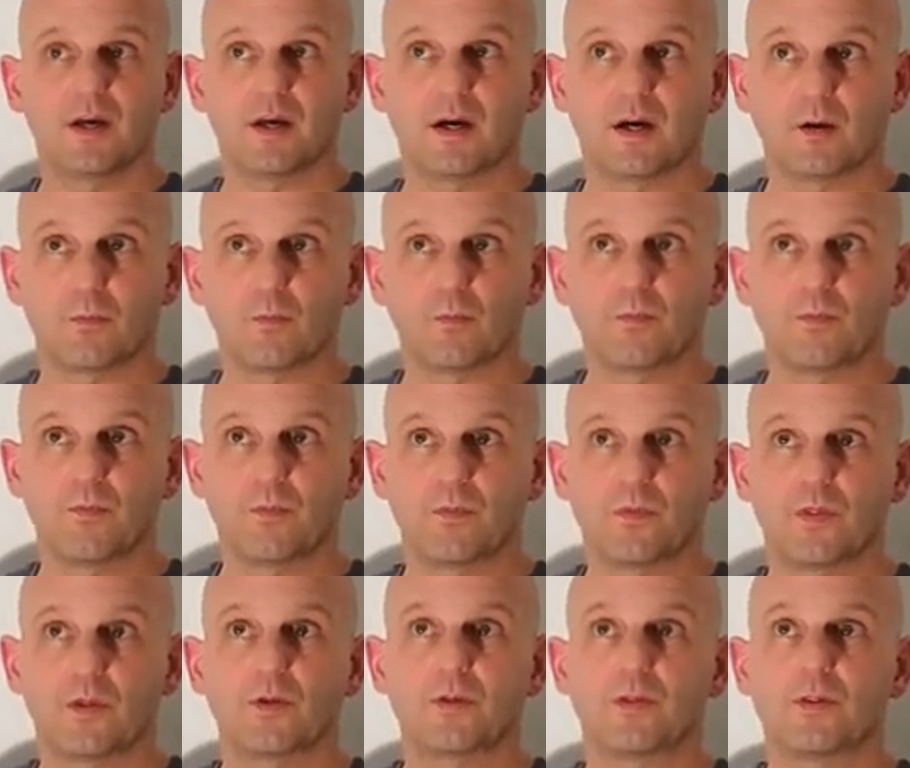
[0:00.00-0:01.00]
um,
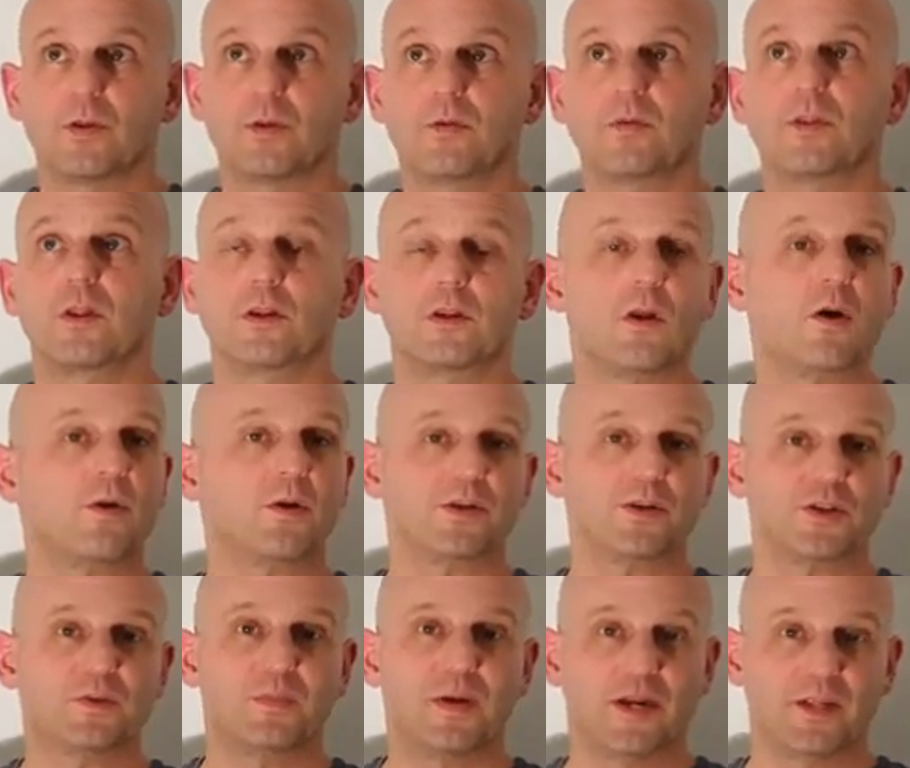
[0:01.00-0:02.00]
the, the, the
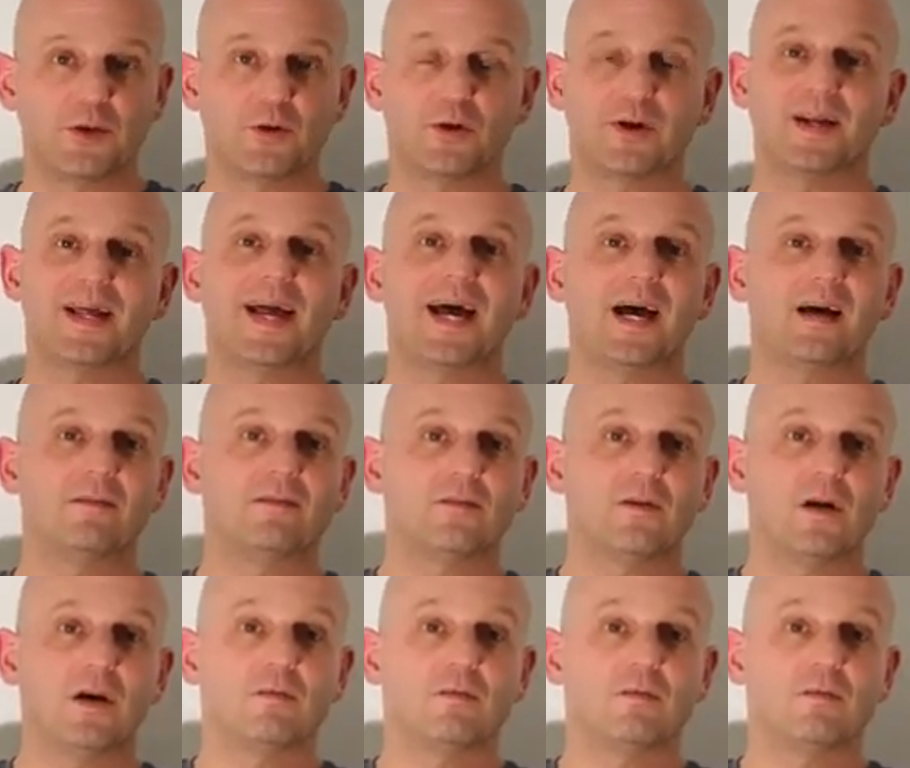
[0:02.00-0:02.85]
longest span you can have